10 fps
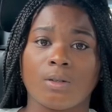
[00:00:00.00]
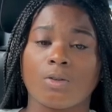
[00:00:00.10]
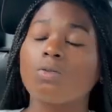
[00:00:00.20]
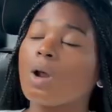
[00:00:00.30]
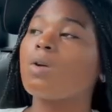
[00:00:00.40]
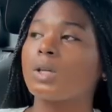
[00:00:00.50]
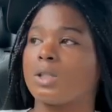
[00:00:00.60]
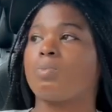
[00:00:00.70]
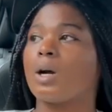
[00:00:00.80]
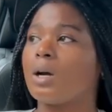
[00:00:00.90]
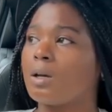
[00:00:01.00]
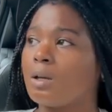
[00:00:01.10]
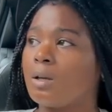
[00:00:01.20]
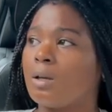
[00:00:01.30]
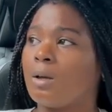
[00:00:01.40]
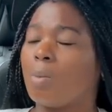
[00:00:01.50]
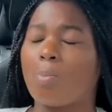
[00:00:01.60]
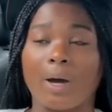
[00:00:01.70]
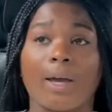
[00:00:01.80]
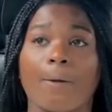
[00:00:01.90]
You know this, bro,
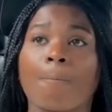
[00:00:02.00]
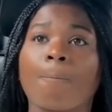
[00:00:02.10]
but